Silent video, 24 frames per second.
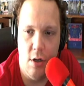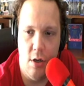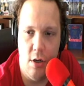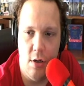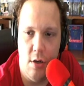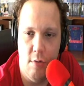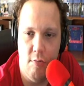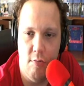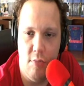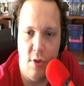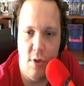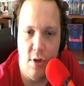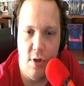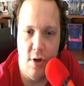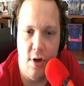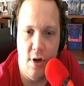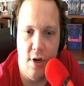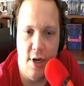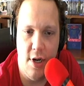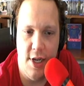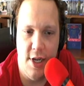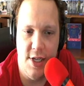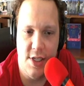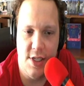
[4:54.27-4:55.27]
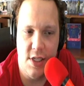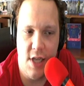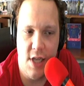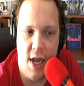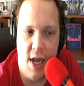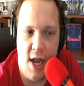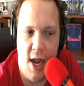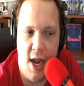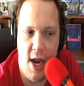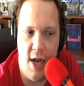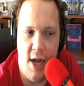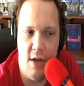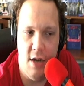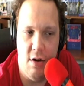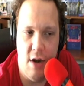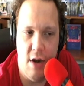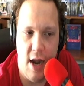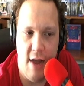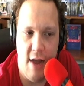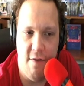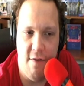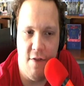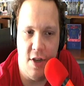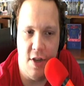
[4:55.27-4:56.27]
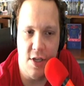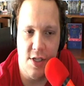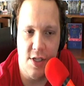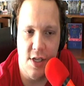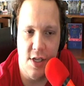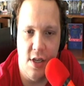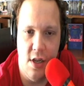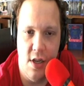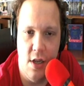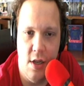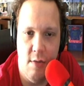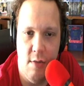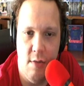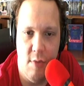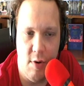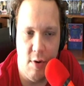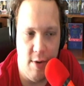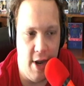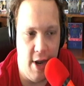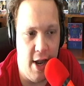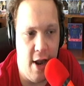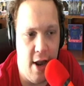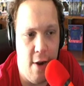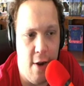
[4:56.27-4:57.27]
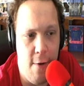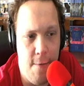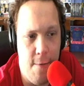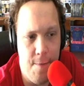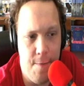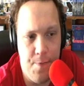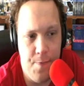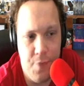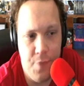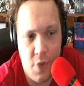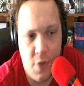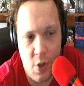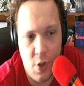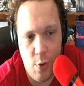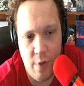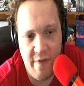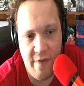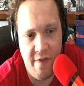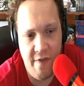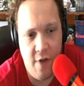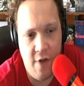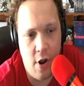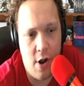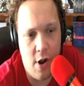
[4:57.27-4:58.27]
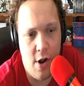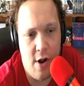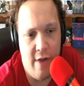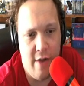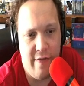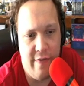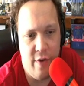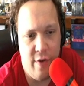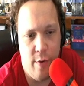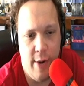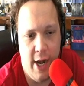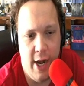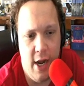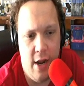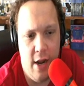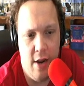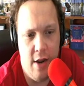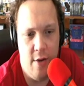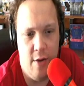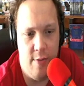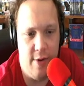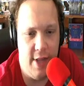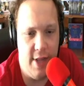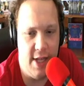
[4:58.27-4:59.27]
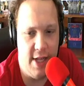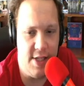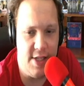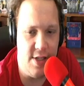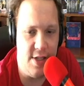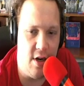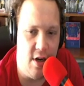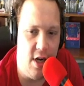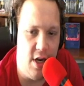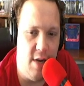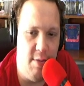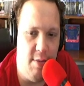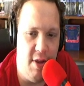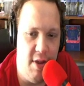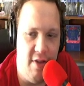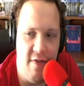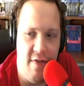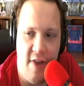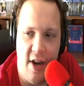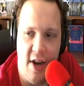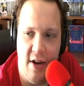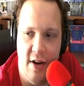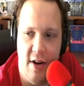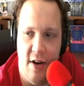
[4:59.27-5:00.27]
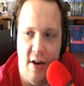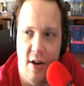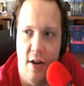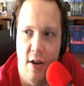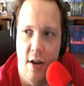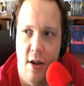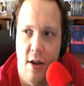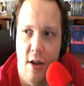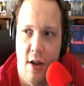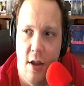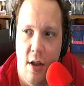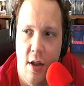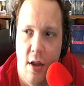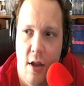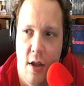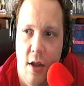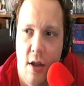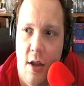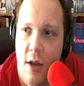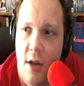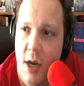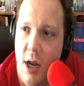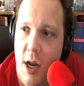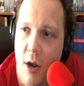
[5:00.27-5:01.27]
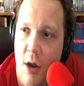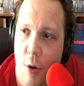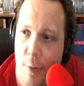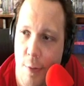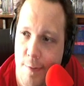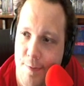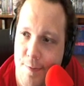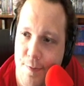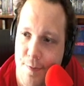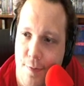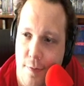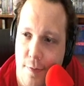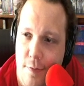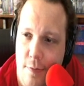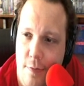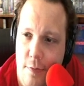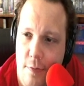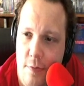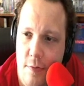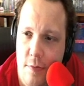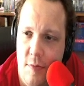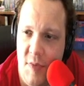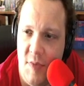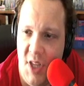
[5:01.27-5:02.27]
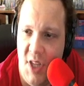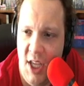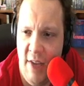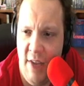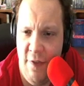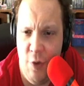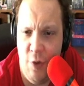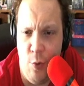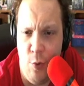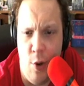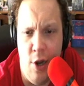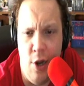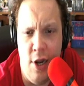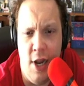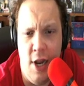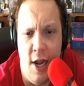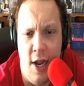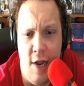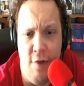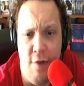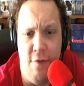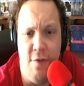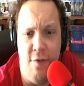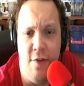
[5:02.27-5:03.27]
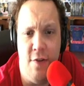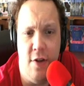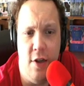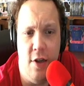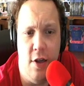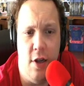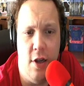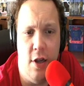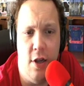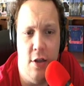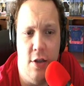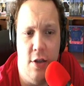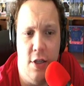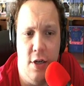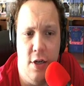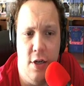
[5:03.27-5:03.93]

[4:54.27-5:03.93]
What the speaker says: Blur is to hide graphics. But right now, we're far enough away where that's not going to be affected. Now, if you want to have a little